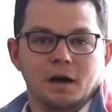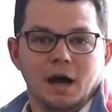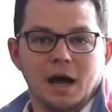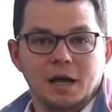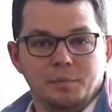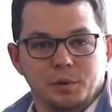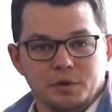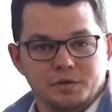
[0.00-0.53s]

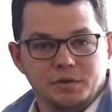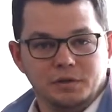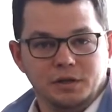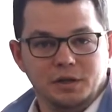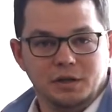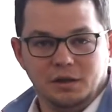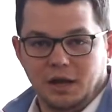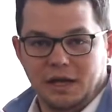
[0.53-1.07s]
I
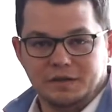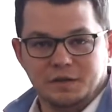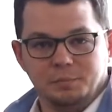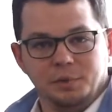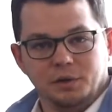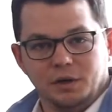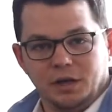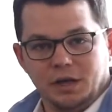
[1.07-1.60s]
personally like to
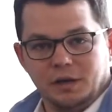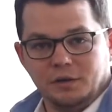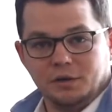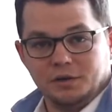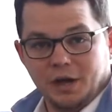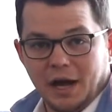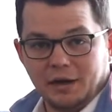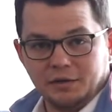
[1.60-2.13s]
put in
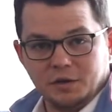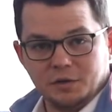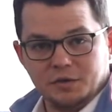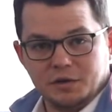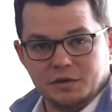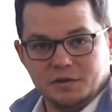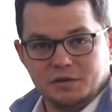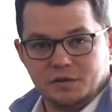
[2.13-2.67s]
their
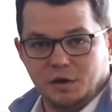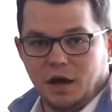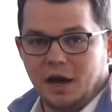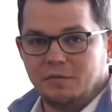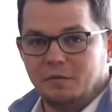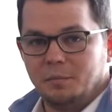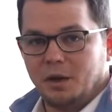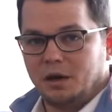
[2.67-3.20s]
diagnosis so I
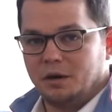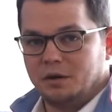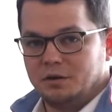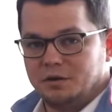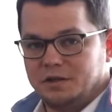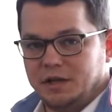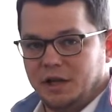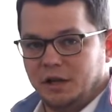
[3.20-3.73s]
have a better
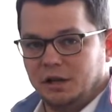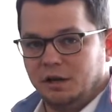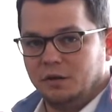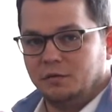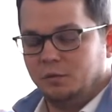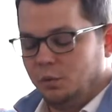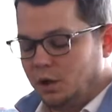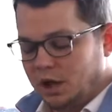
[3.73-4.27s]
understanding
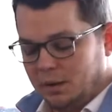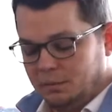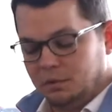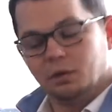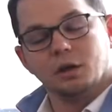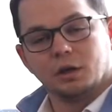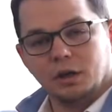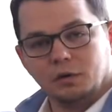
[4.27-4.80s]
of what
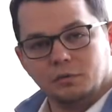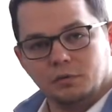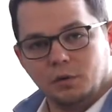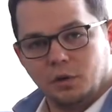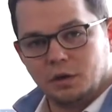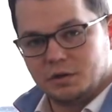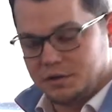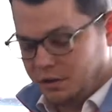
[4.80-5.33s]
I'm looking
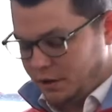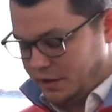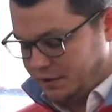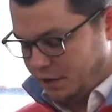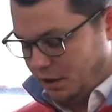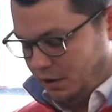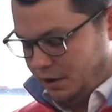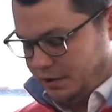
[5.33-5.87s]
for. So
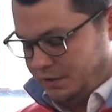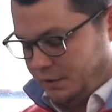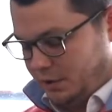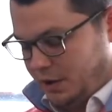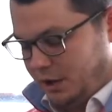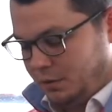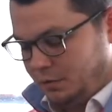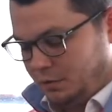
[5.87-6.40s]
let's call this
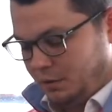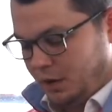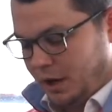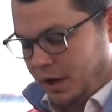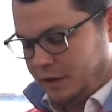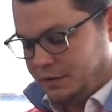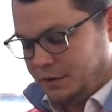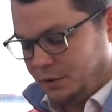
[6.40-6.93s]
one a
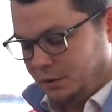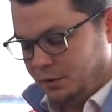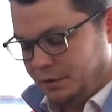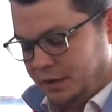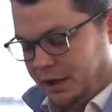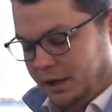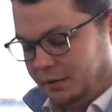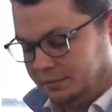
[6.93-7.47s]
right total
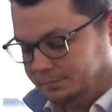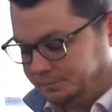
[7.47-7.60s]
knee.